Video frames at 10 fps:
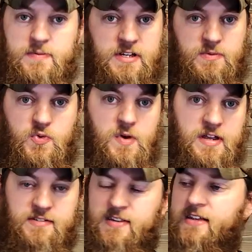make some
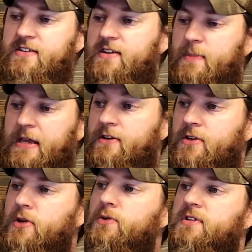tweaks as I begin
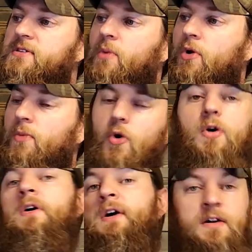to use this more and
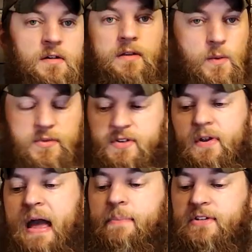more, then we'll see
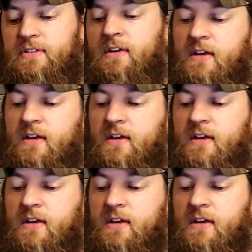what happens.